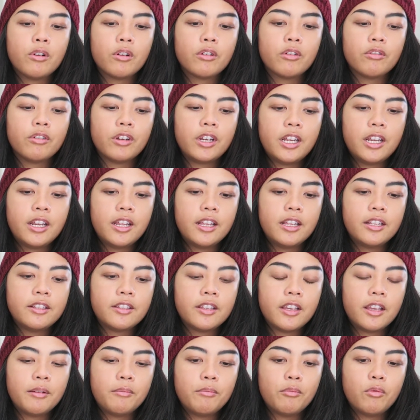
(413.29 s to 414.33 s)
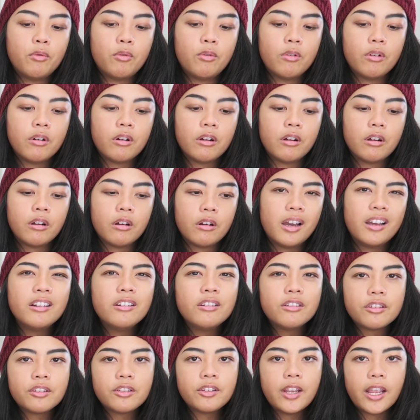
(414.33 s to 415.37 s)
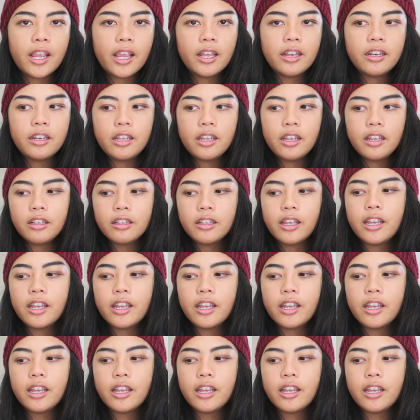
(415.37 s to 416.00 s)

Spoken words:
credence and more understanding.